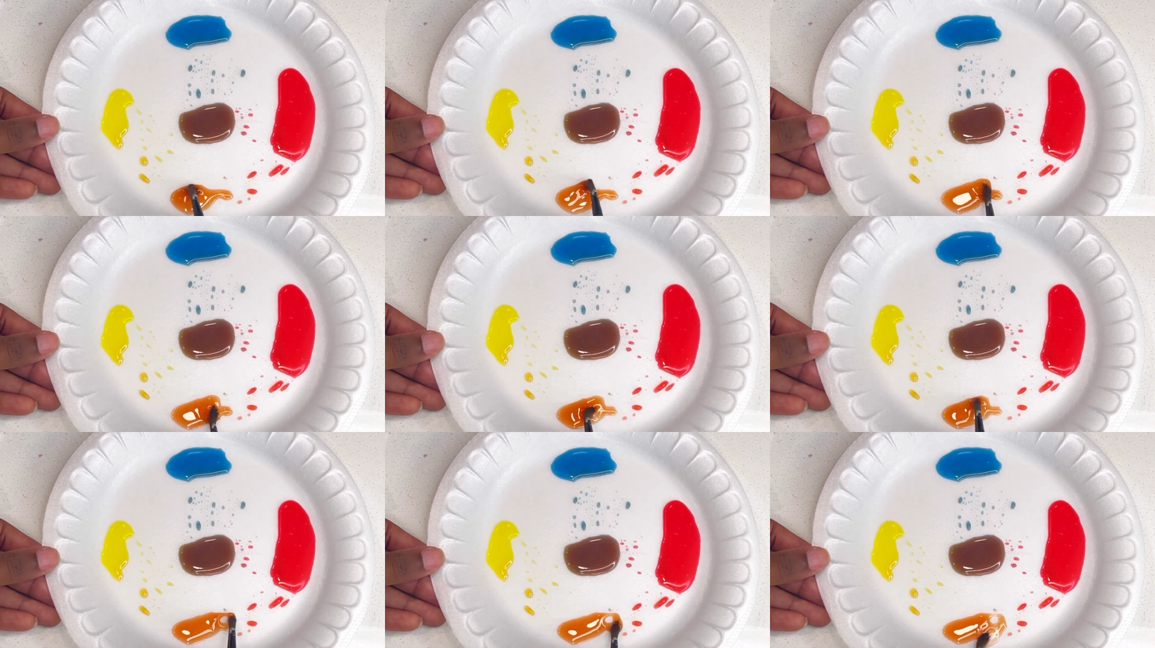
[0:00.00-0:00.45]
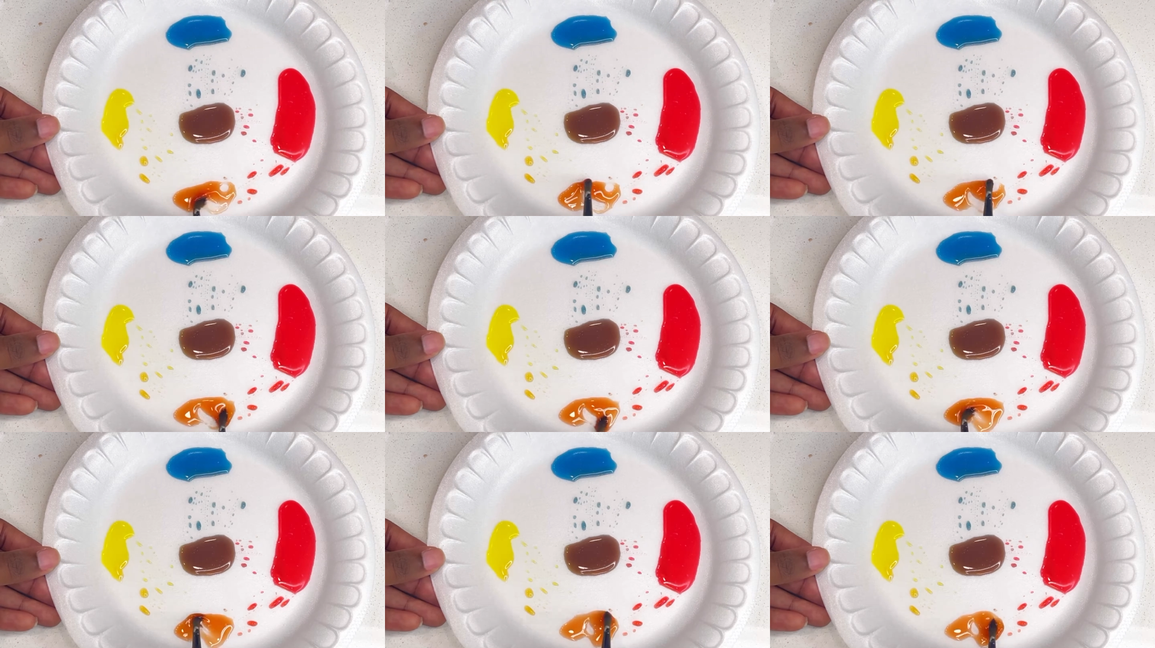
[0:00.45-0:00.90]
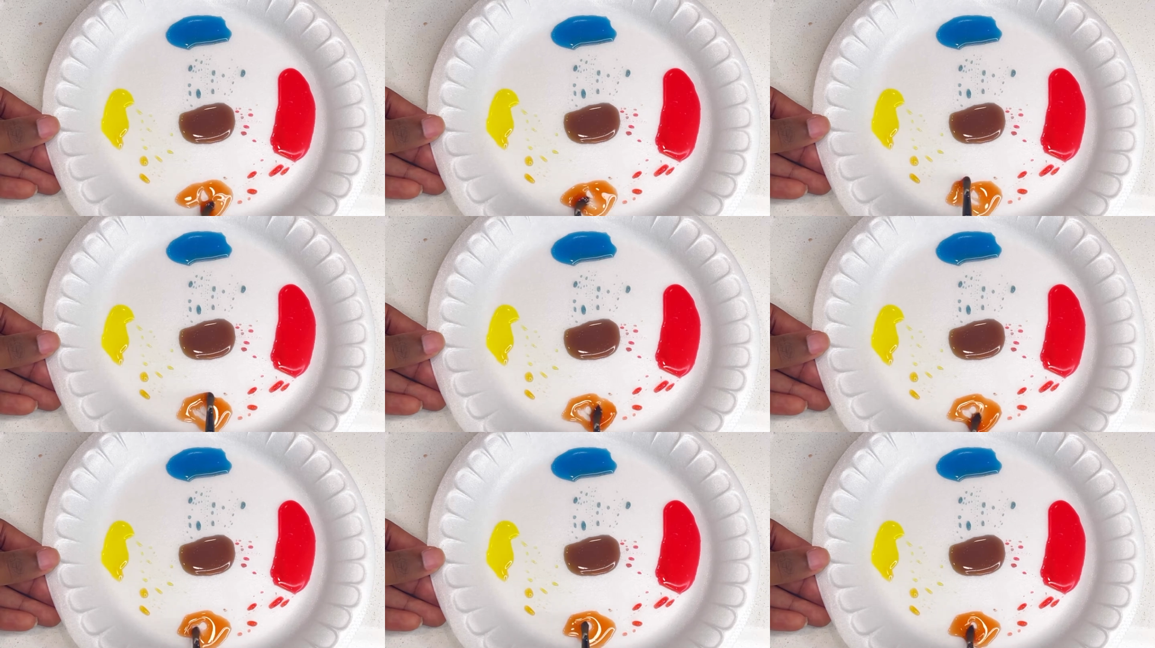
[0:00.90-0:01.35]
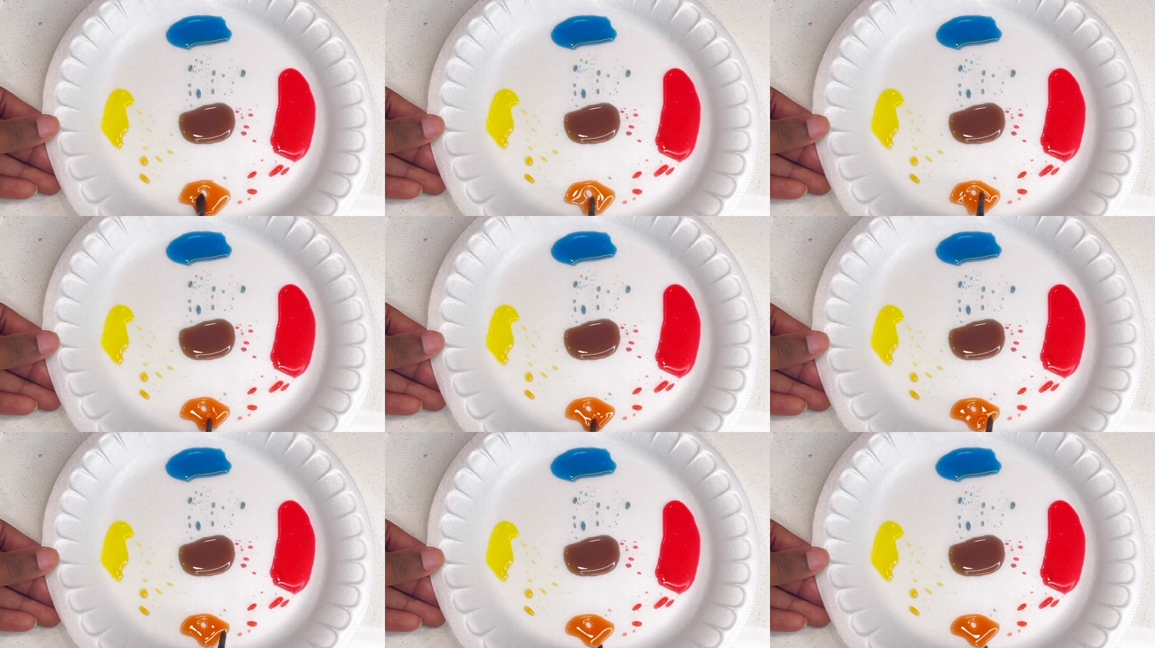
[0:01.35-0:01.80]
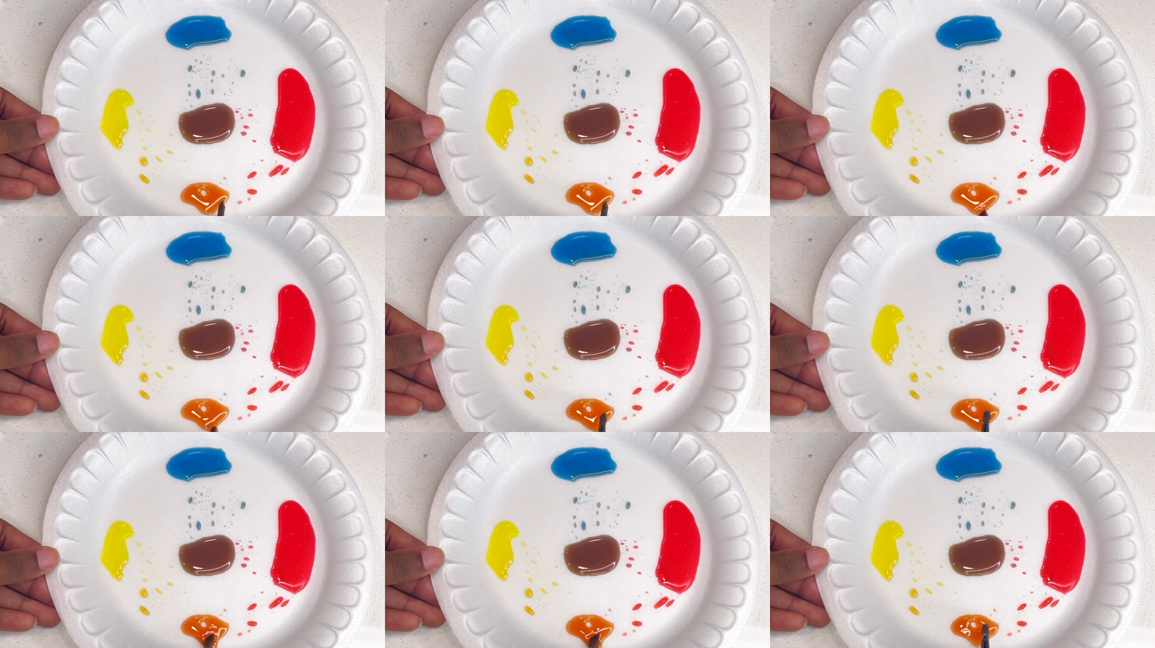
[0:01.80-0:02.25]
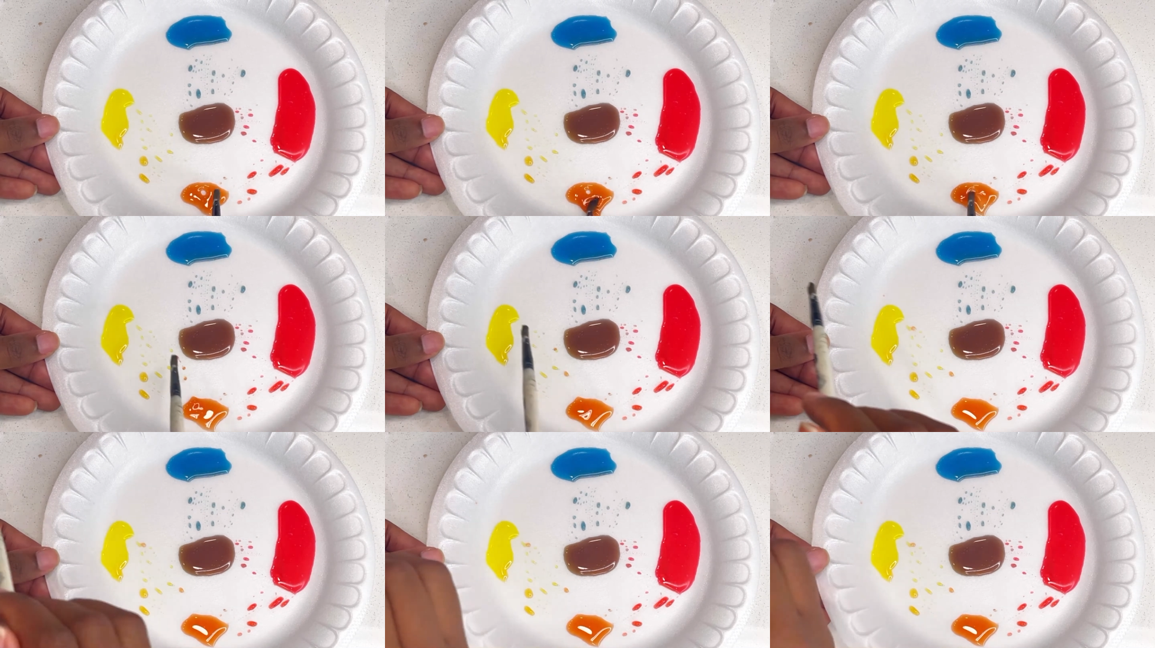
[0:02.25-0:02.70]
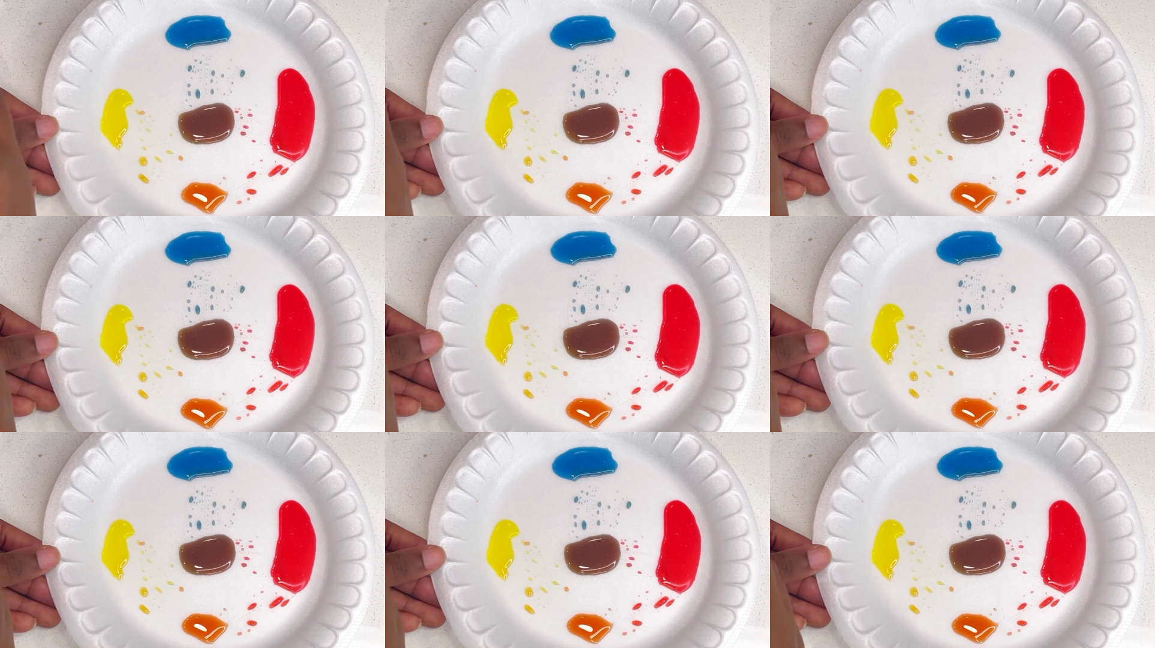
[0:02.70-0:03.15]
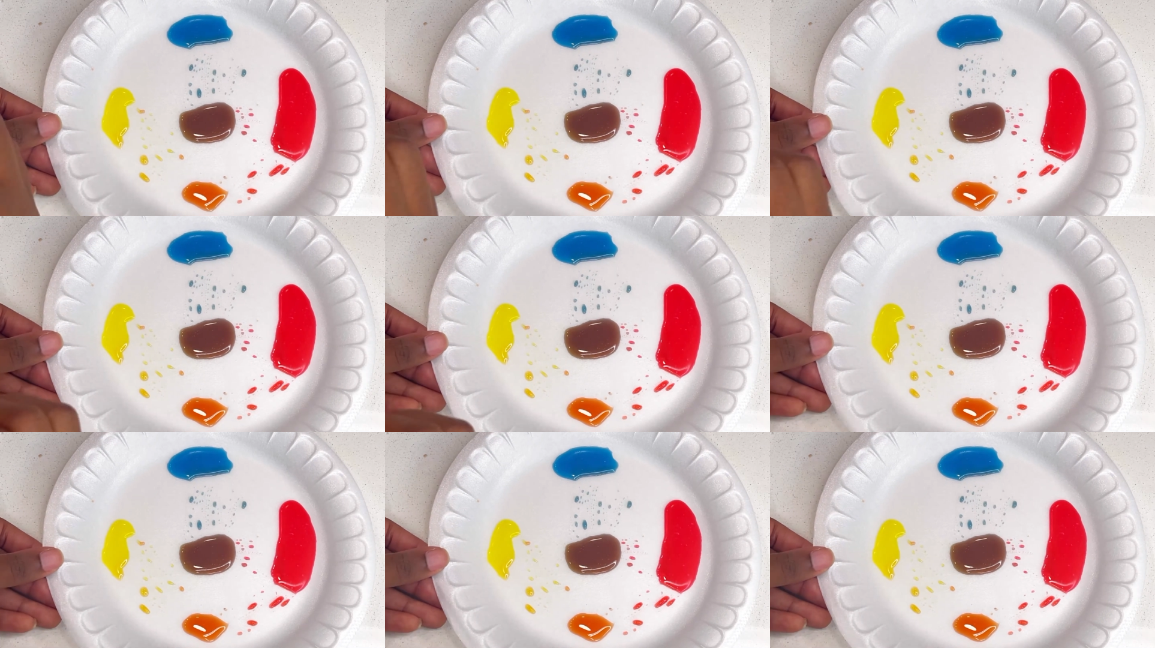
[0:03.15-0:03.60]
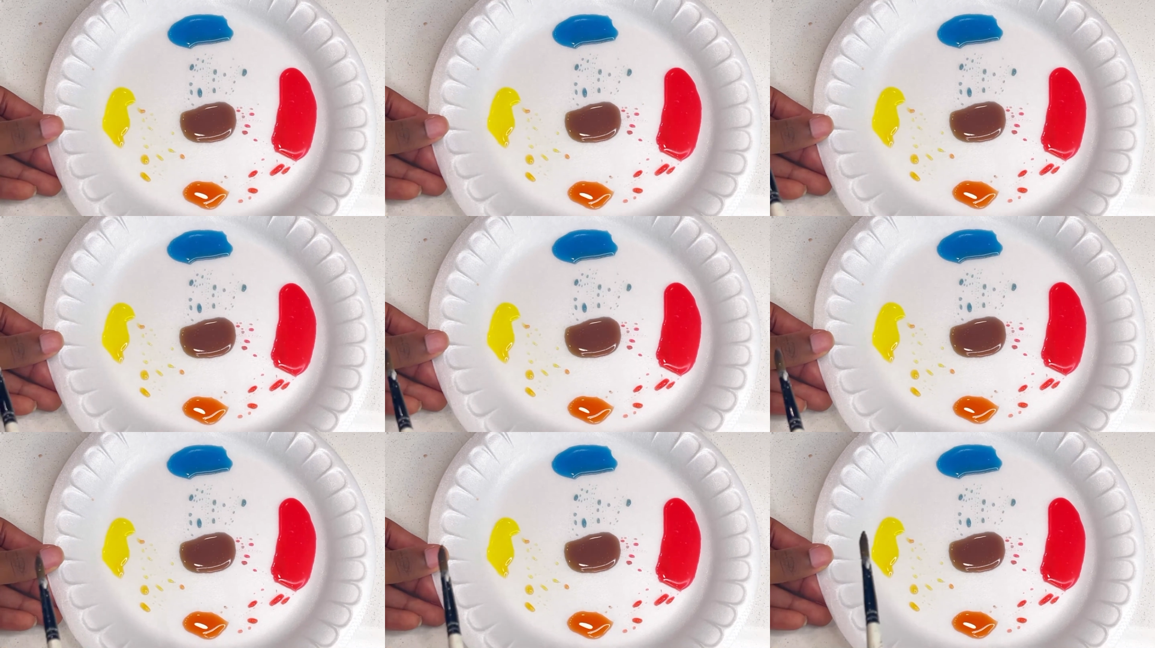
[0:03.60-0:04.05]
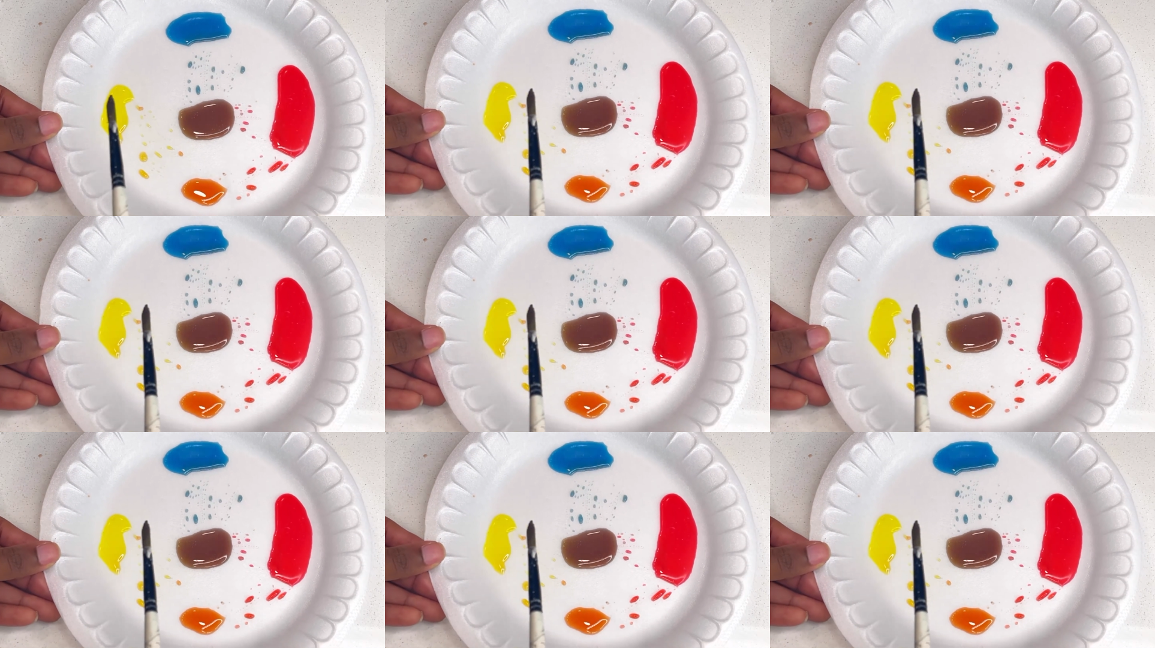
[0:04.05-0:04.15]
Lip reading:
No face is visible, so there are no lips to read.